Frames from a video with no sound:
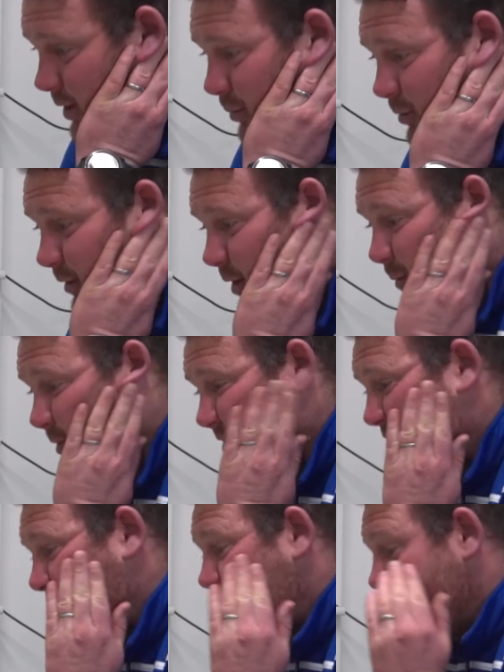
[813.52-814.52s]
you know, we're in a
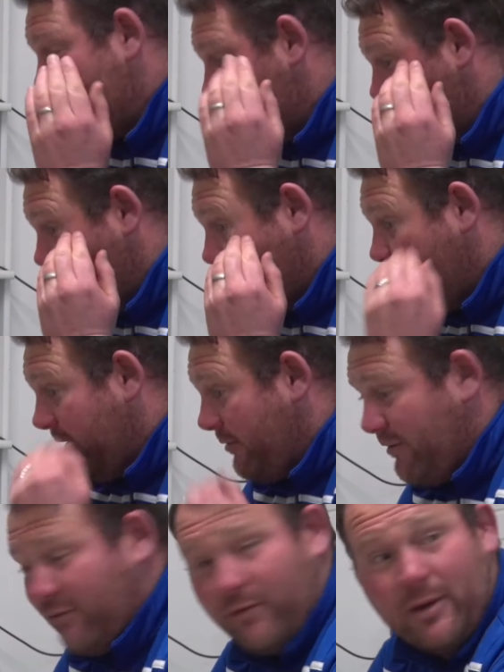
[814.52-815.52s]
position next year
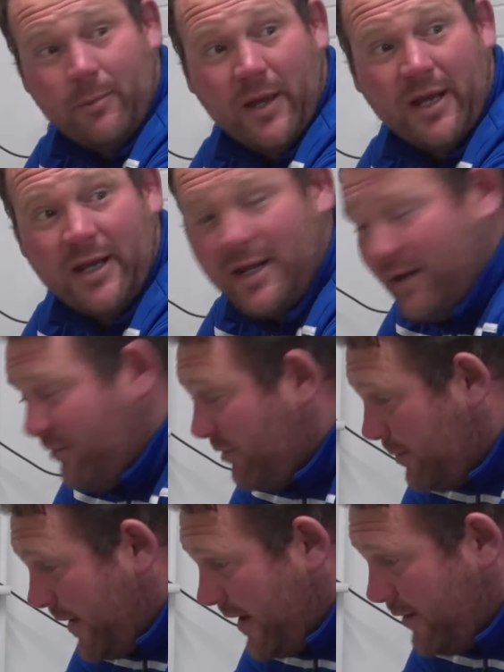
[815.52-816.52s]
where every penny,
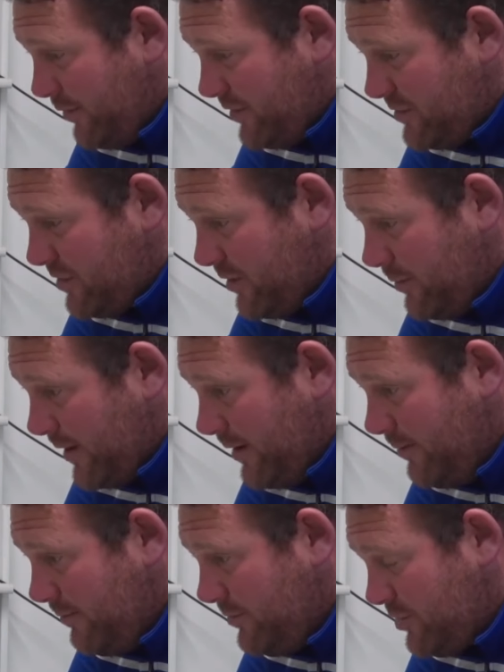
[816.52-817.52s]
every pound is going to
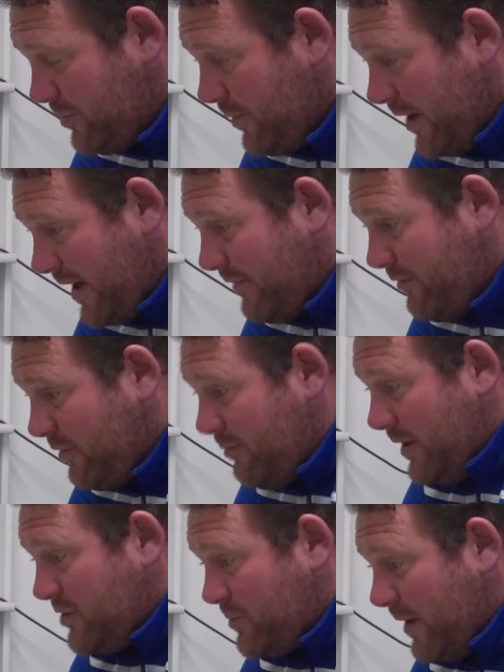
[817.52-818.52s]
have to
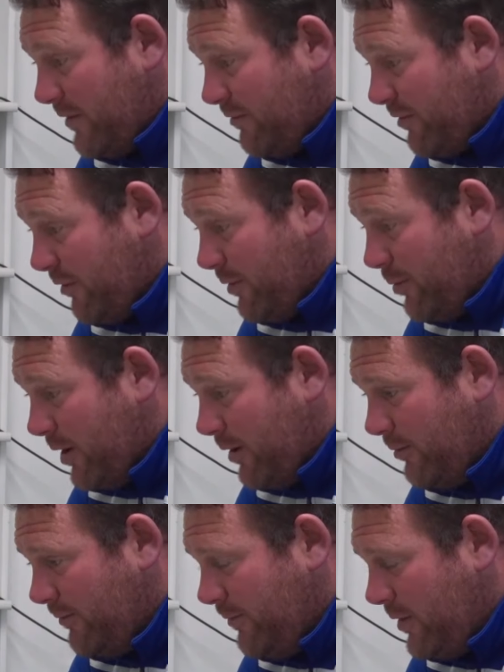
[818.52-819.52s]
be spent very
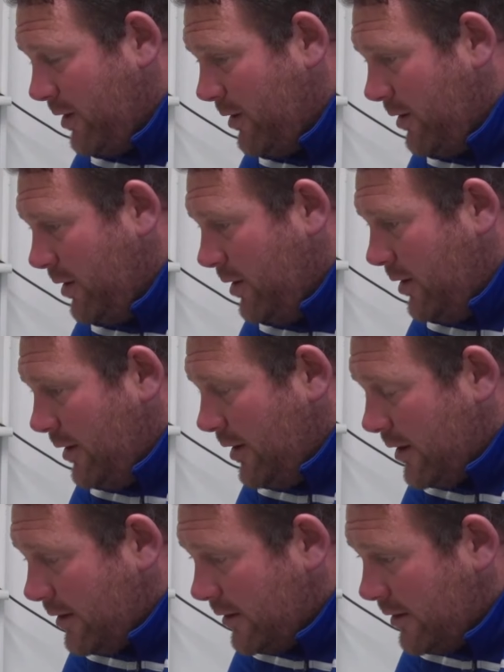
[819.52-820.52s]
well.
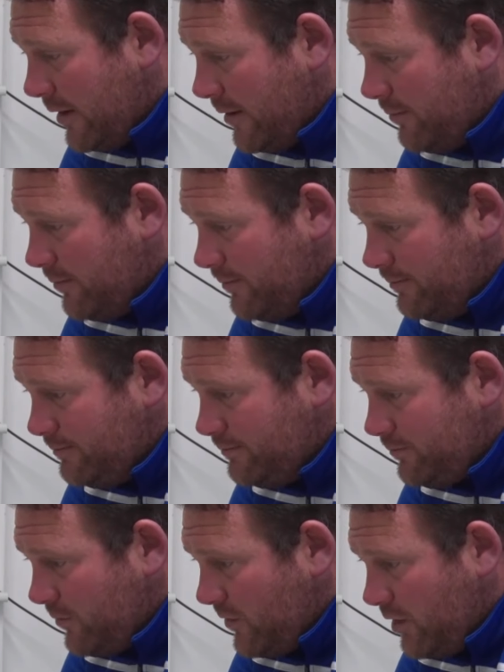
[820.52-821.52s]
And,
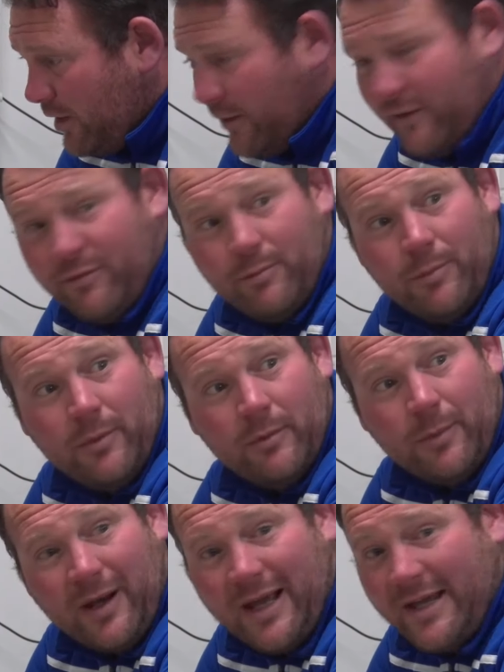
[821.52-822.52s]
you know, if
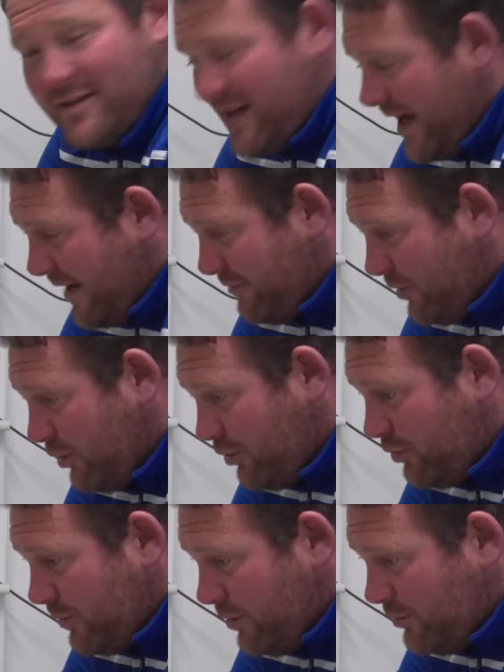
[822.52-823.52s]
players have to
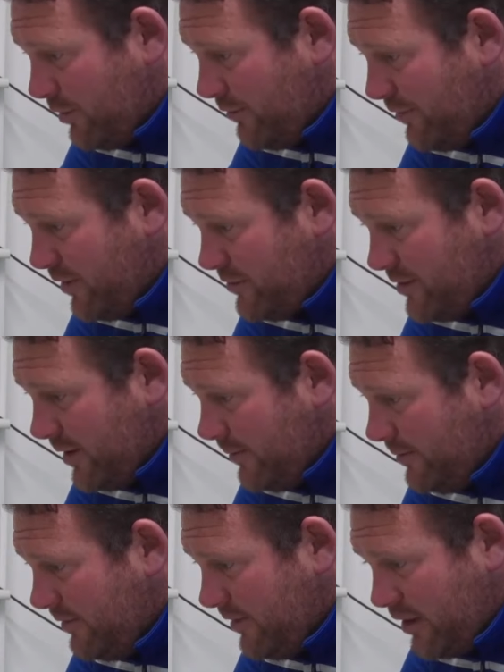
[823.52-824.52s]
contribute to the first
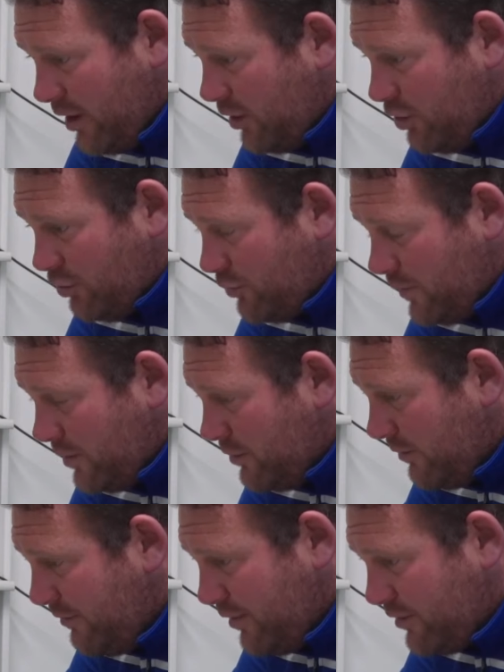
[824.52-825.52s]
team, if they can't contribute
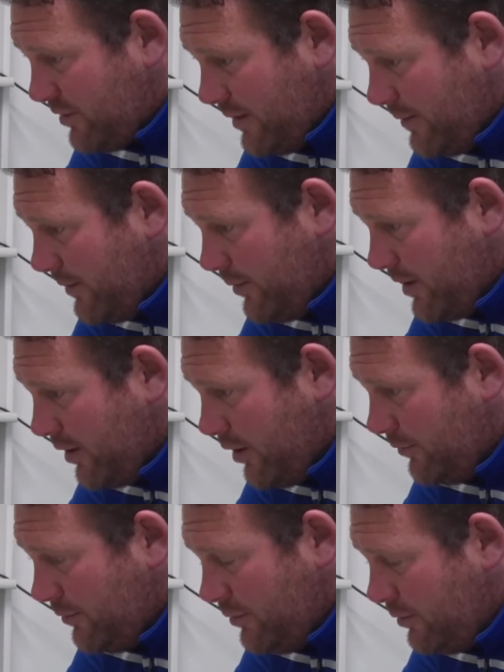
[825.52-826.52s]
to the first team, then we
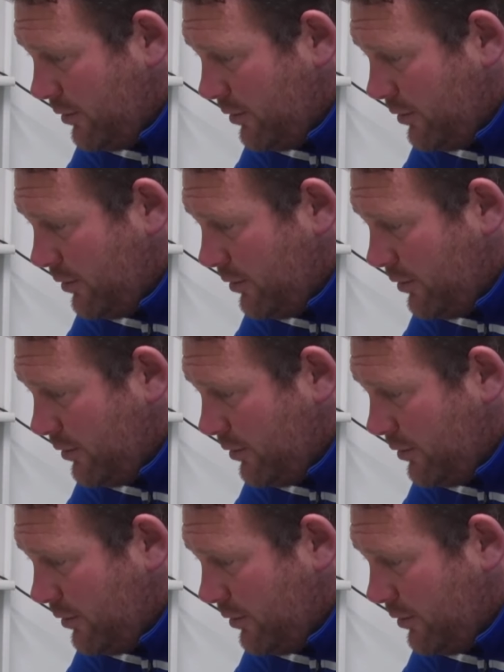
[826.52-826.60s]
can't